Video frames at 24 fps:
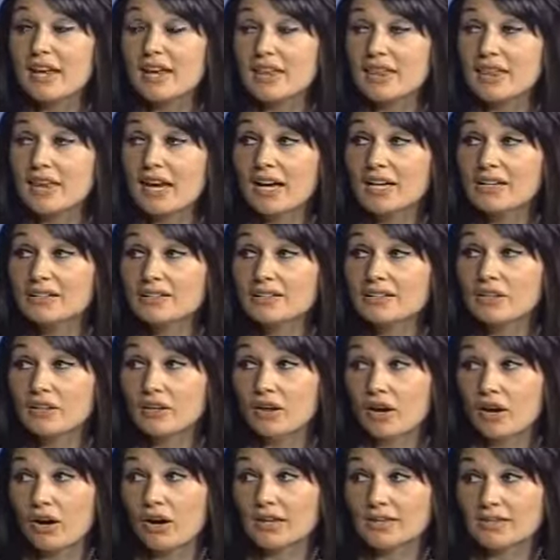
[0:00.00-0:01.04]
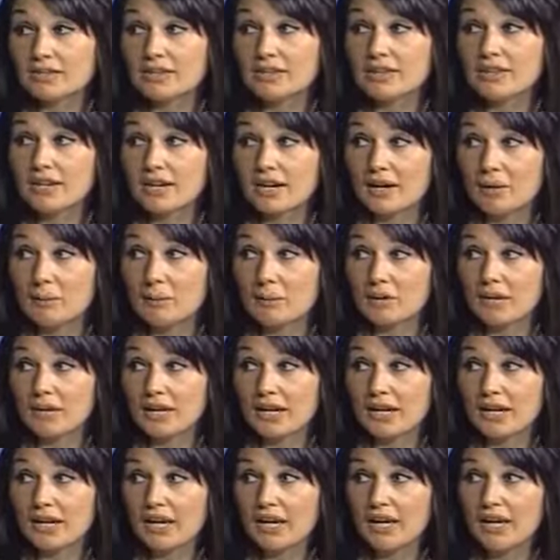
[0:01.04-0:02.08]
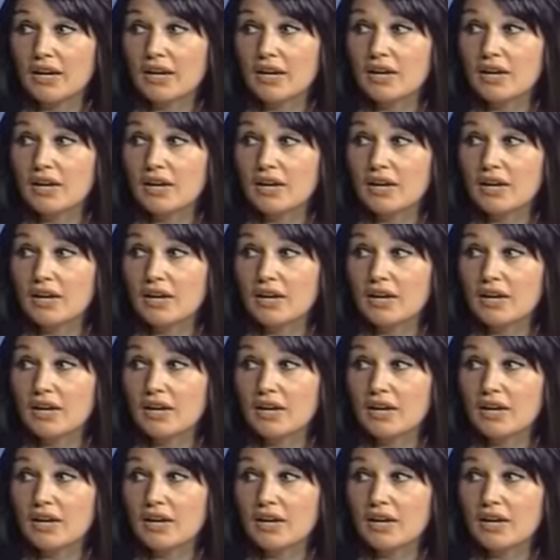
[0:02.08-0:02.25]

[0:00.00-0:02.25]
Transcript: that's the cost to the company